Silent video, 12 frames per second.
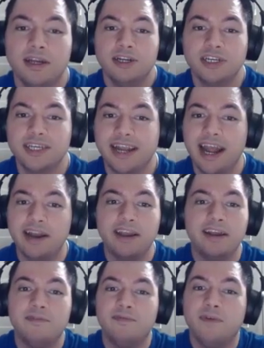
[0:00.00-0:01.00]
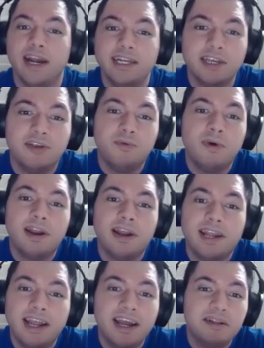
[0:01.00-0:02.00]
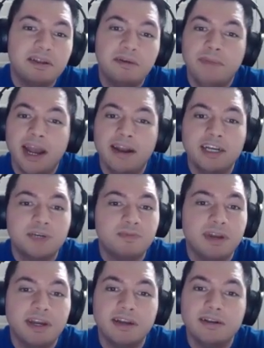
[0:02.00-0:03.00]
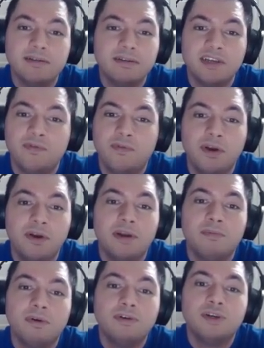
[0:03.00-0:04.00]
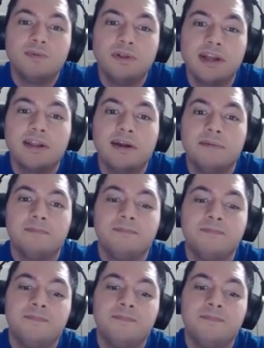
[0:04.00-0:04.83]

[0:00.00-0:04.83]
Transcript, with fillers: just like any advice that you want to get, that management is very approachable like that.